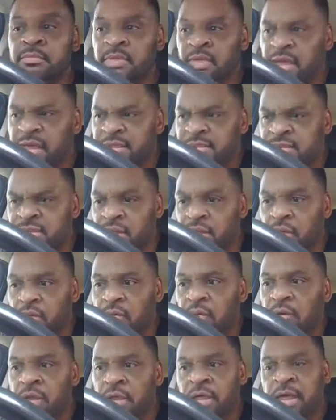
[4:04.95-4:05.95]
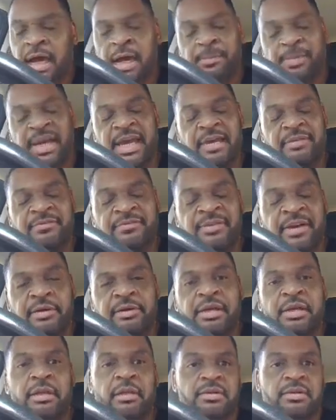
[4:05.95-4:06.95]
And so I paid
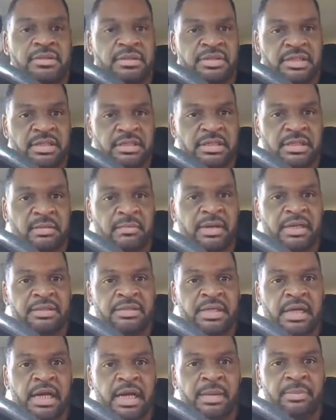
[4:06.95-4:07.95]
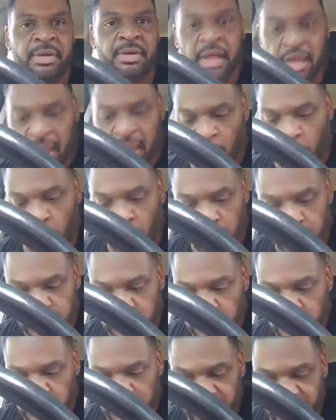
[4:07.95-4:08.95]
very close attention to my job. I worked
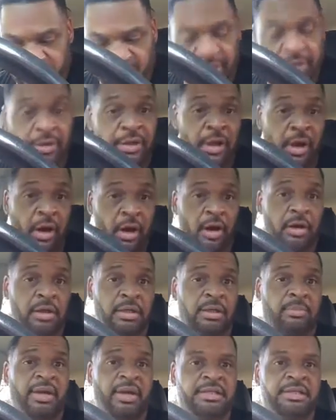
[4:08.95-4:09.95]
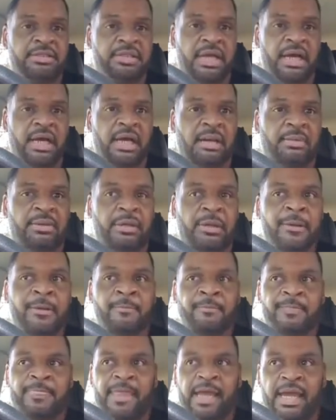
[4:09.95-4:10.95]
very hard at my job
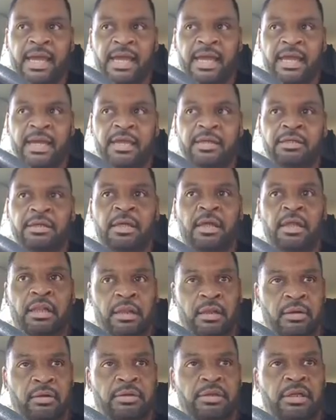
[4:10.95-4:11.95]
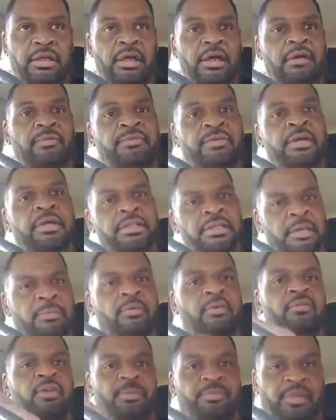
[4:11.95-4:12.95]
and learned enough to
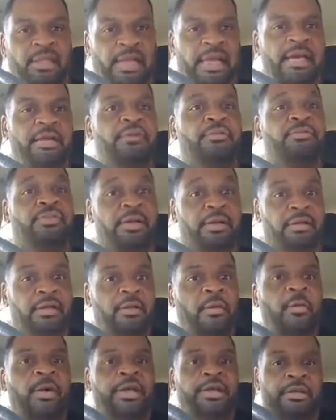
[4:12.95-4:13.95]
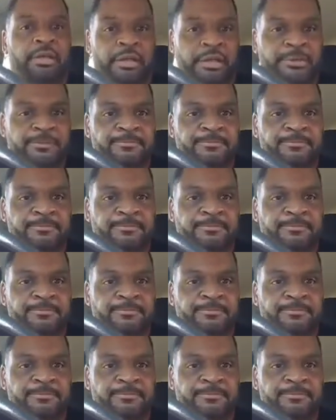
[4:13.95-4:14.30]
move up the ladder fairly quickly.